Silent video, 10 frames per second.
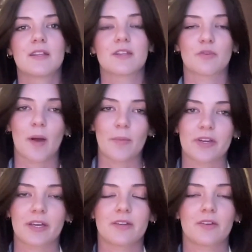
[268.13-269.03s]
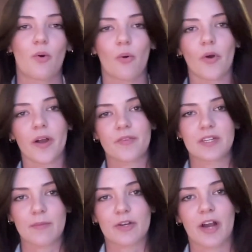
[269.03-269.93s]
the Republican or the
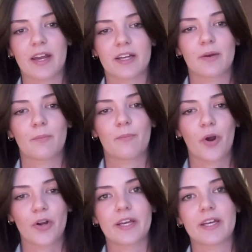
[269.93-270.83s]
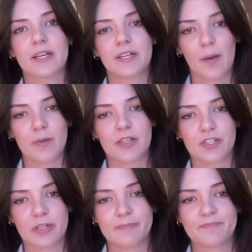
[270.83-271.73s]
Democratic Party
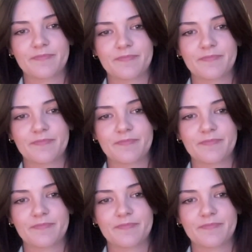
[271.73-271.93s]
nomination.